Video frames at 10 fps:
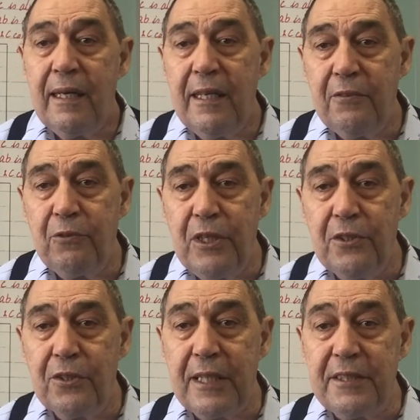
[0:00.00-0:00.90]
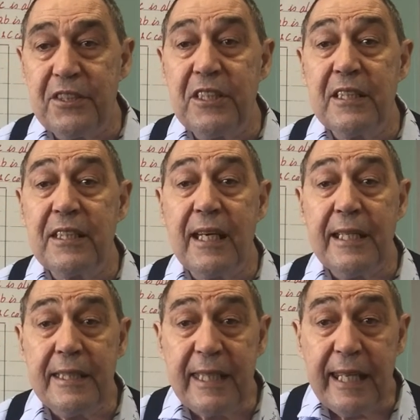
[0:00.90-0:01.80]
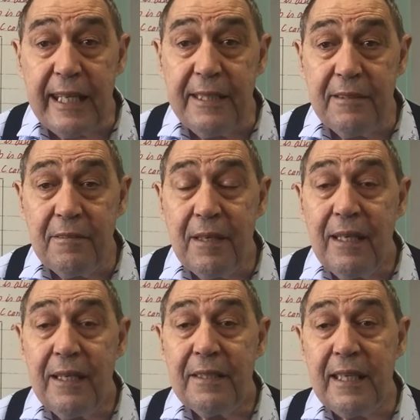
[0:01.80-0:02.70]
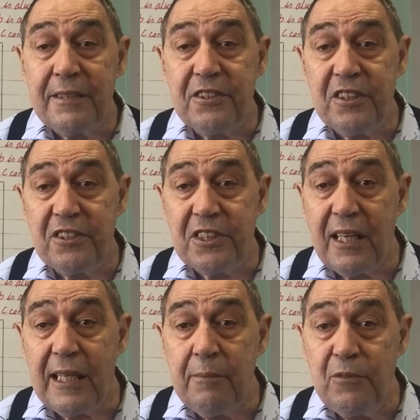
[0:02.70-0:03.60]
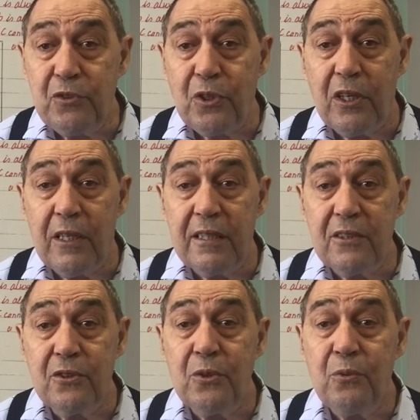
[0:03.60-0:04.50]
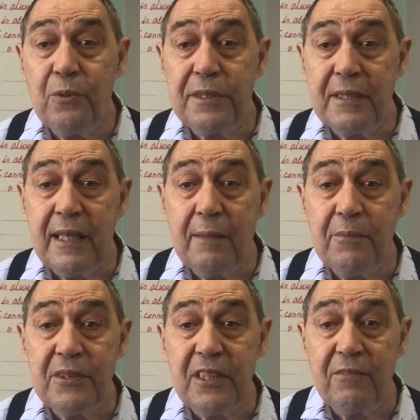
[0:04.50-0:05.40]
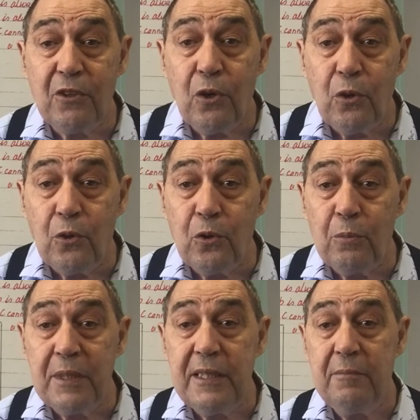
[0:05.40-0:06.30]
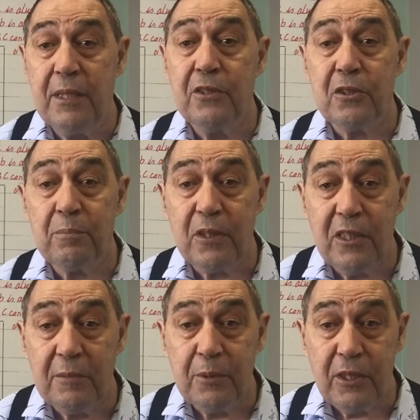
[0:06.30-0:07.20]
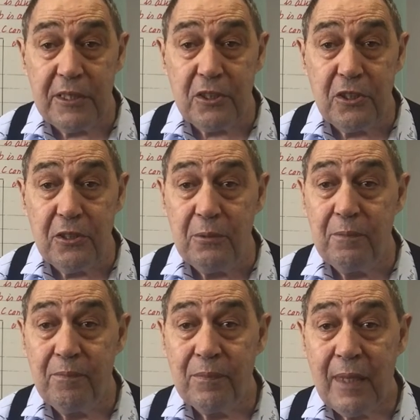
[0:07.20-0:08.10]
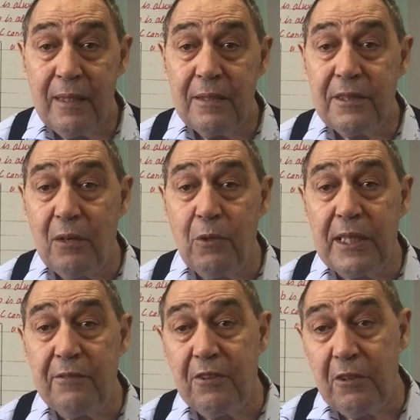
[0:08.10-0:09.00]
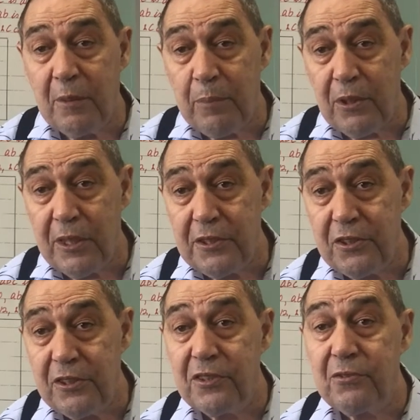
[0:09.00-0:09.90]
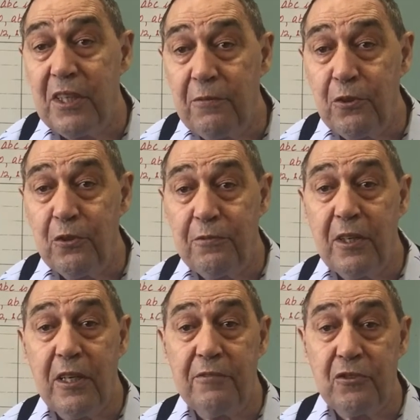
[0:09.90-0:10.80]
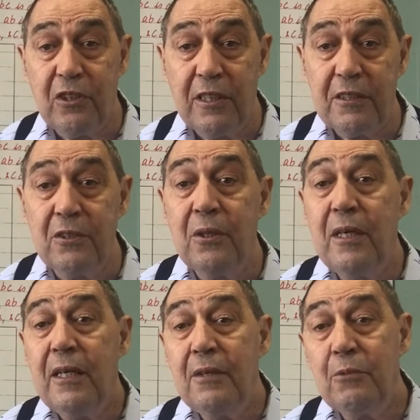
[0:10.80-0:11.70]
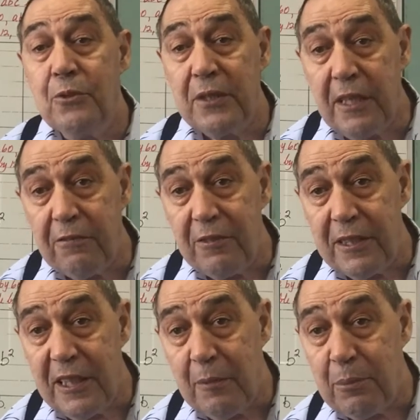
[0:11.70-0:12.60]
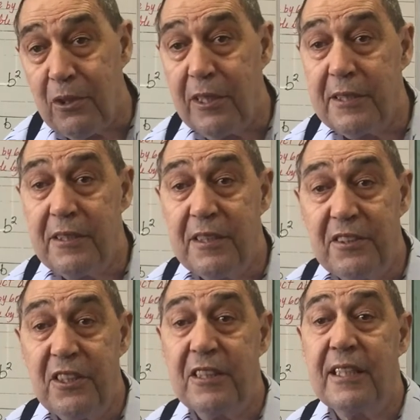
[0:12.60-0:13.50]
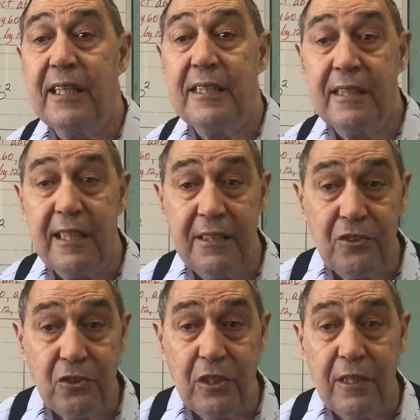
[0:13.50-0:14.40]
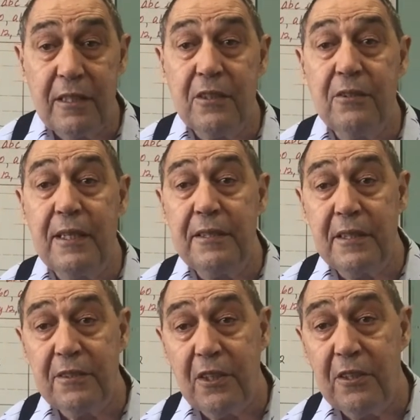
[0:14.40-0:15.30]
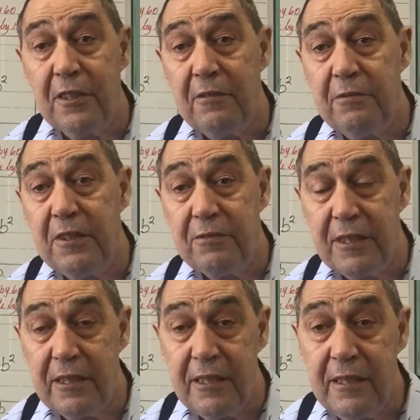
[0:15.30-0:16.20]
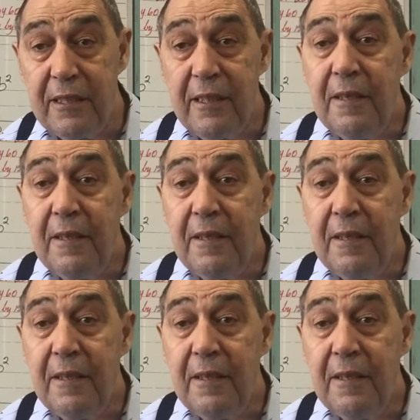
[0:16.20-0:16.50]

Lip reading: If we look at 6, 8, 10, that's the same triangle where the numbers have all been multiplied by 2. So whatever applies to the 3, 4, 5 triangle will definitely apply to the 6, 8, 10 triangle and the 9, 15,